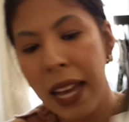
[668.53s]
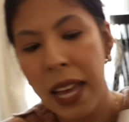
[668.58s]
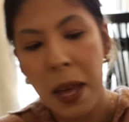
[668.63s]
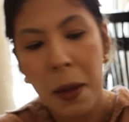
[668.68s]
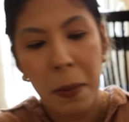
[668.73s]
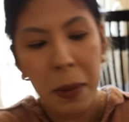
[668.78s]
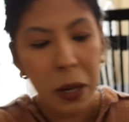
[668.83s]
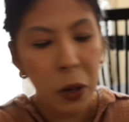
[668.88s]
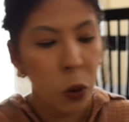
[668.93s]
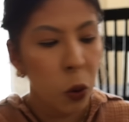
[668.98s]
I
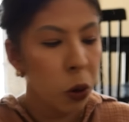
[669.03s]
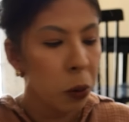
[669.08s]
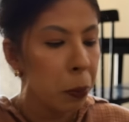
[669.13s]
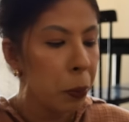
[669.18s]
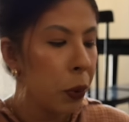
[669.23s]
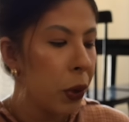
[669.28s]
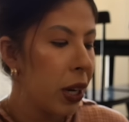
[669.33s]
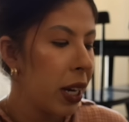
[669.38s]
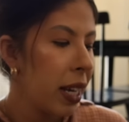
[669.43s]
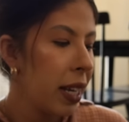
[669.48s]
am
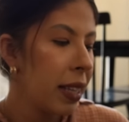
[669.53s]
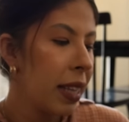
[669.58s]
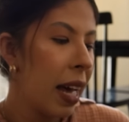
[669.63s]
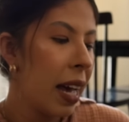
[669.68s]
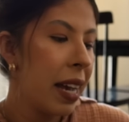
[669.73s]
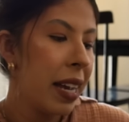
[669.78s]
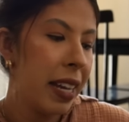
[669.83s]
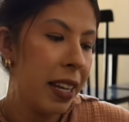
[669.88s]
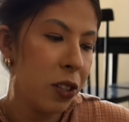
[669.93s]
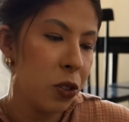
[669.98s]
incorporating
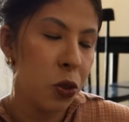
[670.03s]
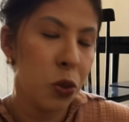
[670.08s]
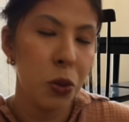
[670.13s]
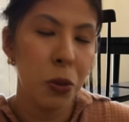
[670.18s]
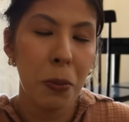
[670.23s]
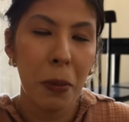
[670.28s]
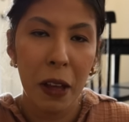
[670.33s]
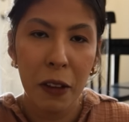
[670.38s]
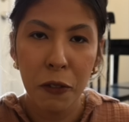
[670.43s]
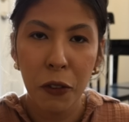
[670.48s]
that
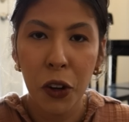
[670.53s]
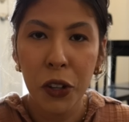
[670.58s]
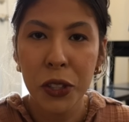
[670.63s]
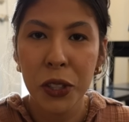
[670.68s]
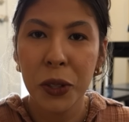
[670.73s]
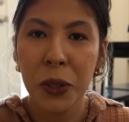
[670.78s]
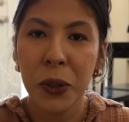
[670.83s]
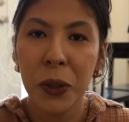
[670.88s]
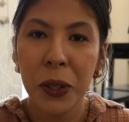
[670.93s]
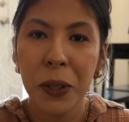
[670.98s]
into my fall
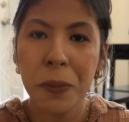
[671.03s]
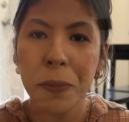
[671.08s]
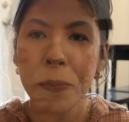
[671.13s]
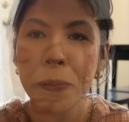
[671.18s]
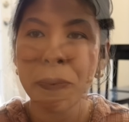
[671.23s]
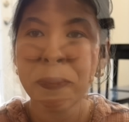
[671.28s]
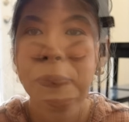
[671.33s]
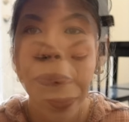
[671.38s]
decor.